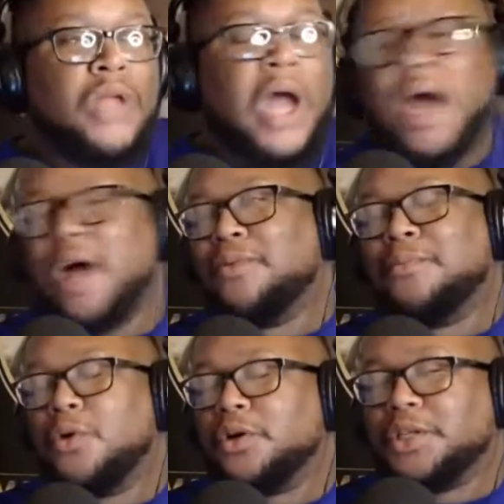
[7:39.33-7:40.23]
I have a
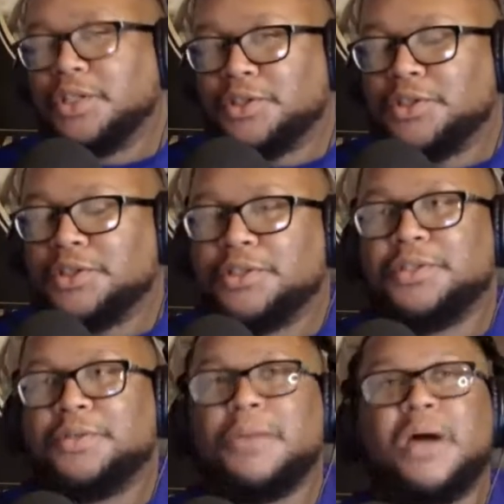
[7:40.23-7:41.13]
mortgage.
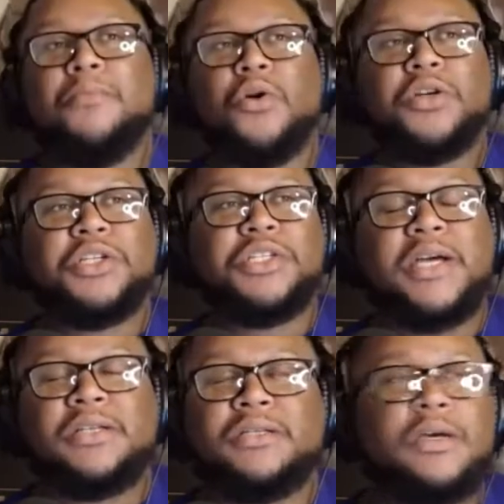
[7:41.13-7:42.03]
My mortgage
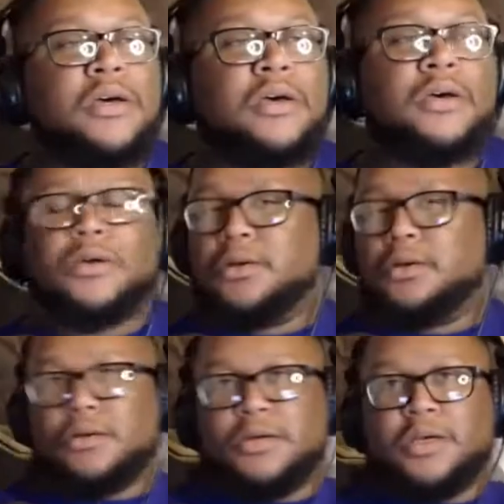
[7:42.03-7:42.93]
has
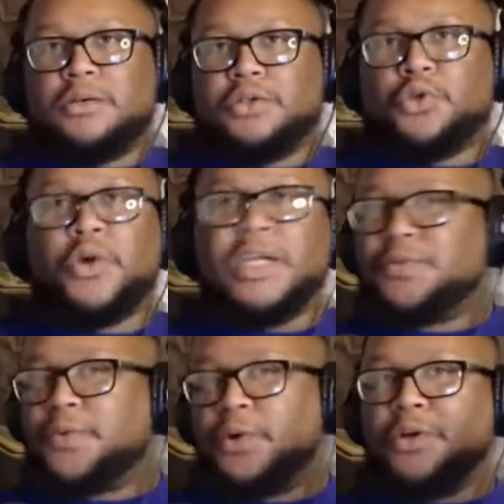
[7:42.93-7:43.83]

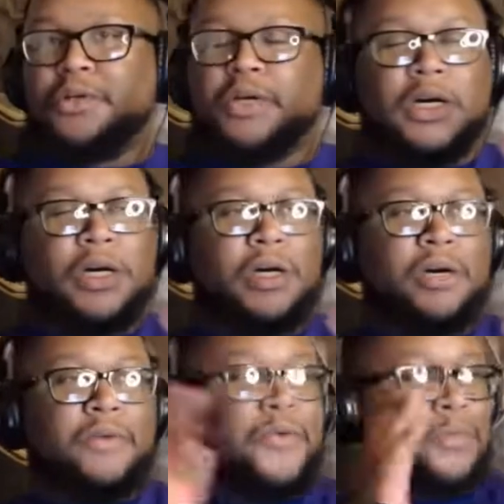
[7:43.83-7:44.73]
transferred uh,
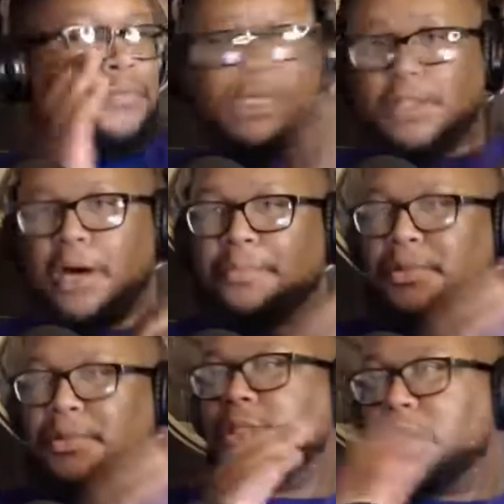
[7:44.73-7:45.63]
uh, from this
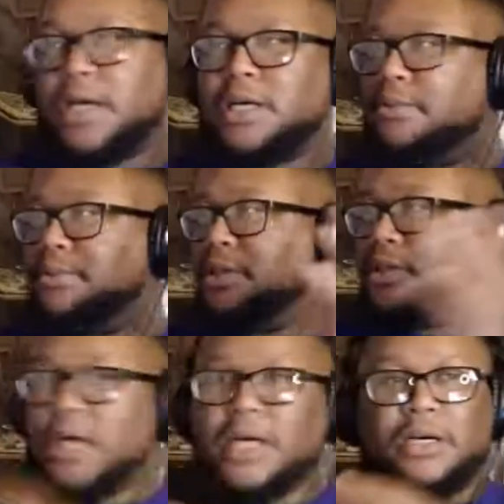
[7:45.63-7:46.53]
company to that company
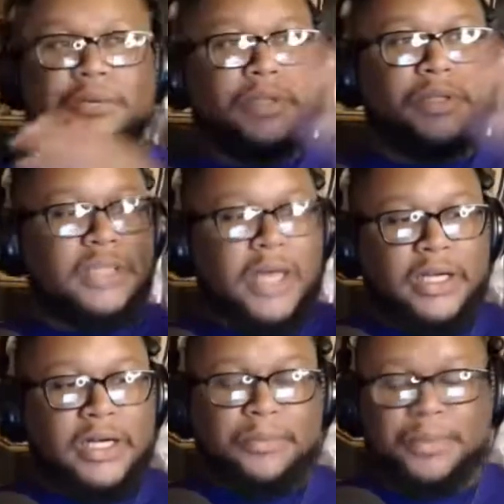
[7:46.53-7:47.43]
to that company to
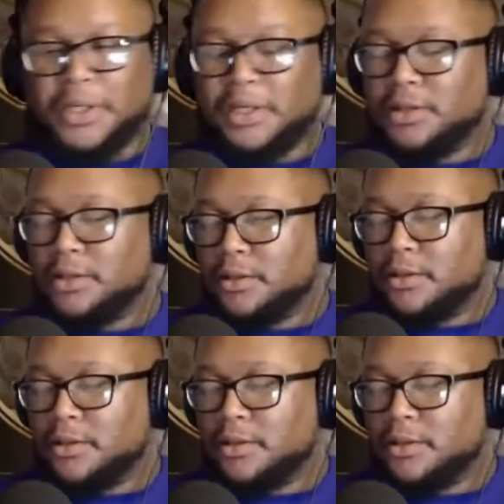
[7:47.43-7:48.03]
that company.